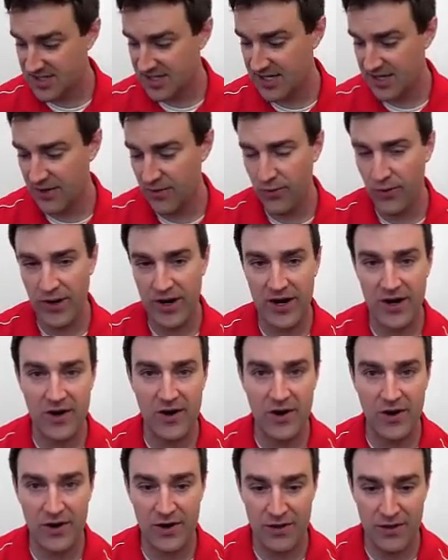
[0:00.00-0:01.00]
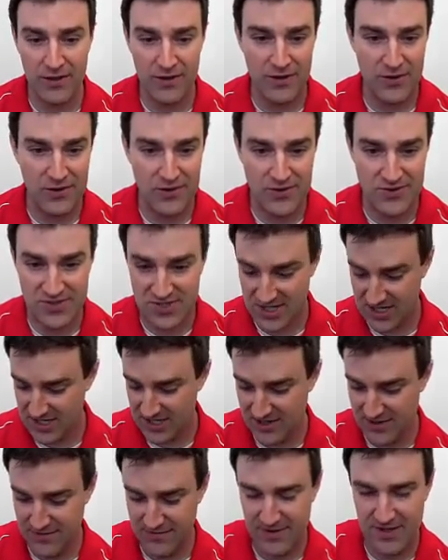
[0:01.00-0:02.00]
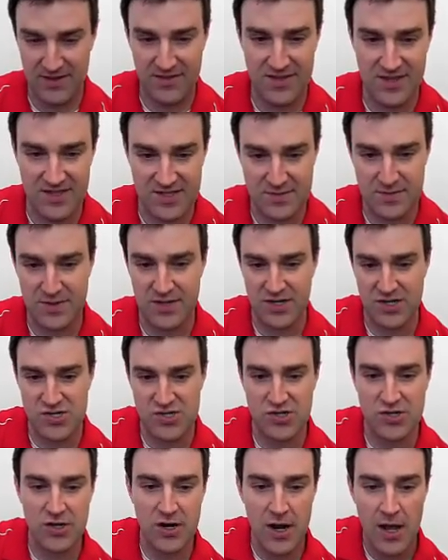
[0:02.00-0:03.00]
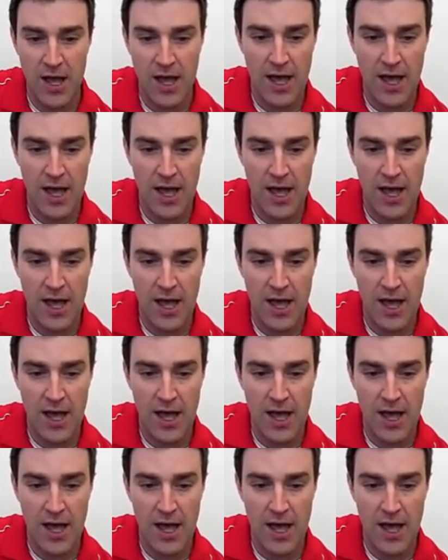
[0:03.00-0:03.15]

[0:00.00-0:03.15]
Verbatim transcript: Uh, where are those kind of in this picture?